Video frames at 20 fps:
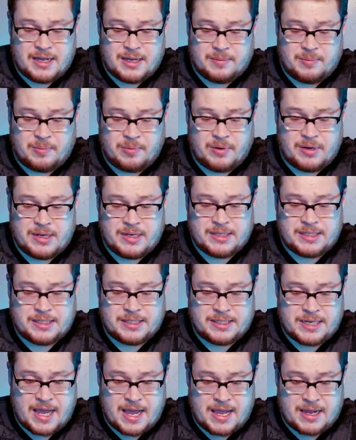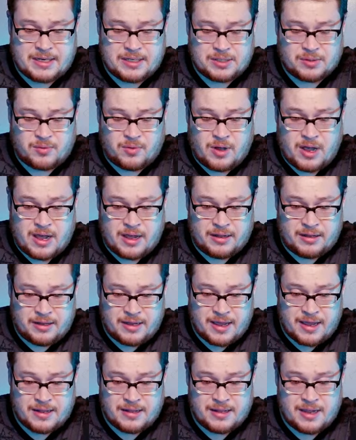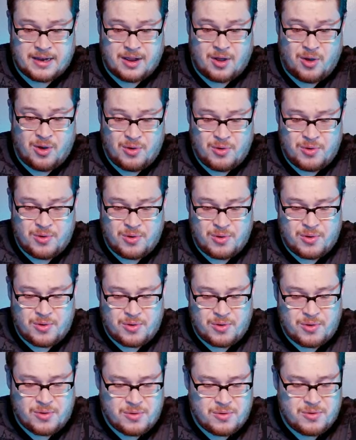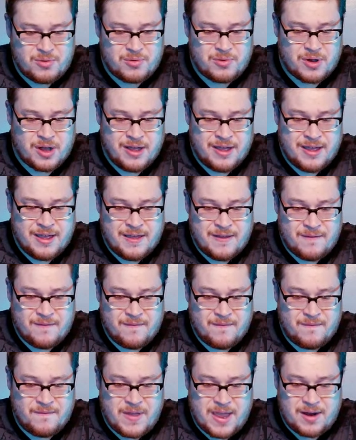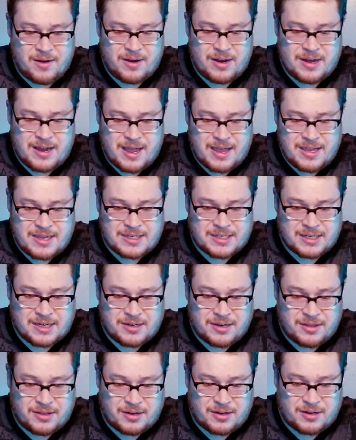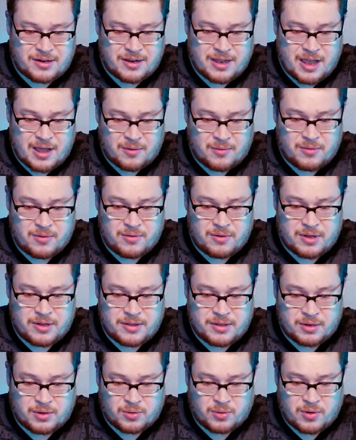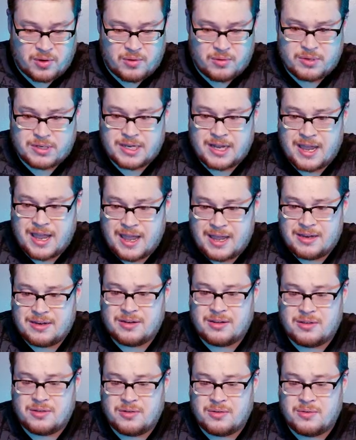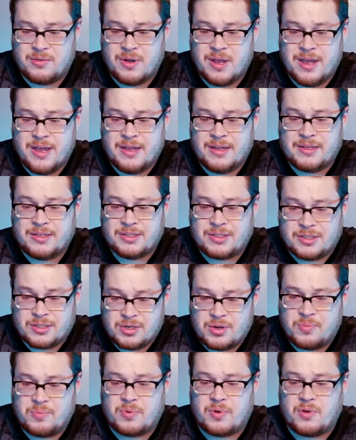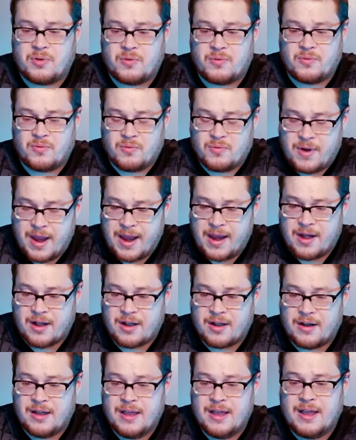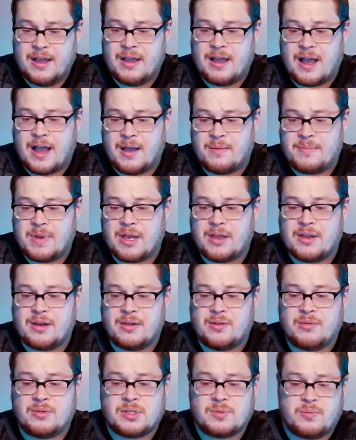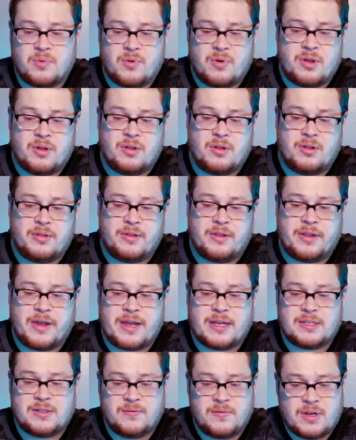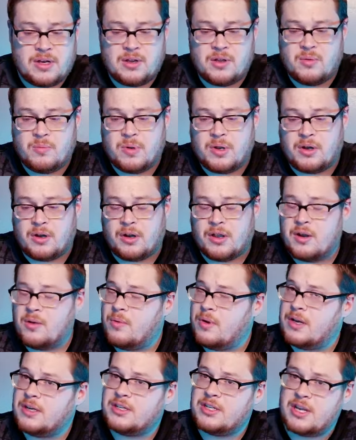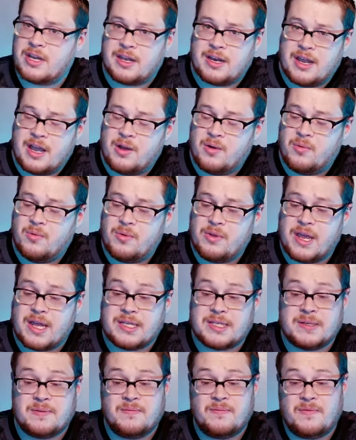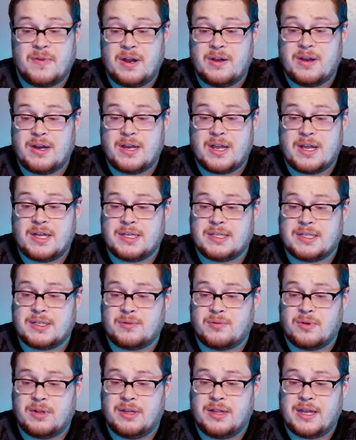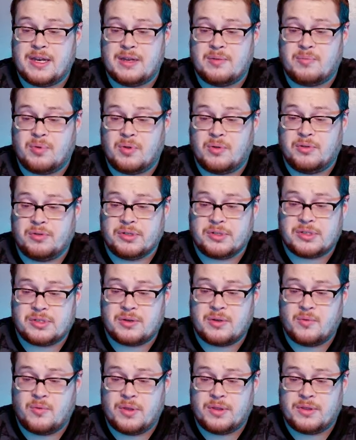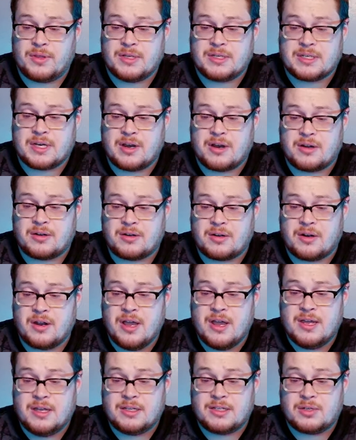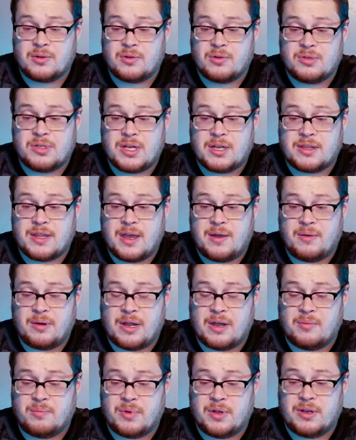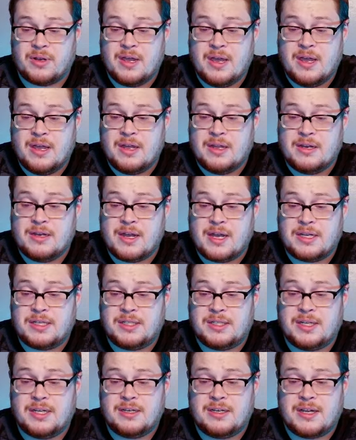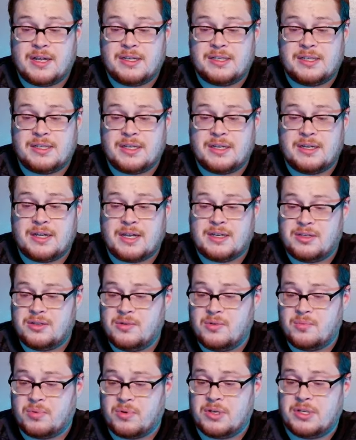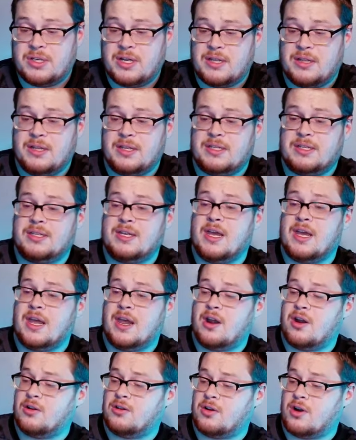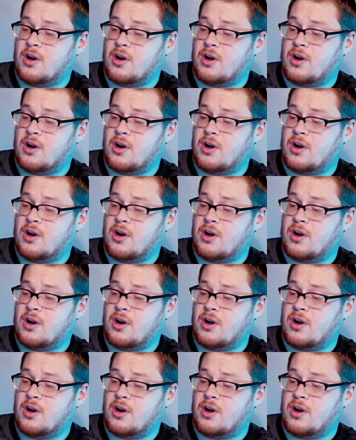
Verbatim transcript: Pretty sad. Squall, and then hoo-hoo! Very nice! Another Karura the Crow Tengu, super rare. I'm not going to go spoil the last video, but you're going to want to check it out. We got some very nice related pulls with this character, so go check that one out. But nice hit, nice hit. I do appreciate this character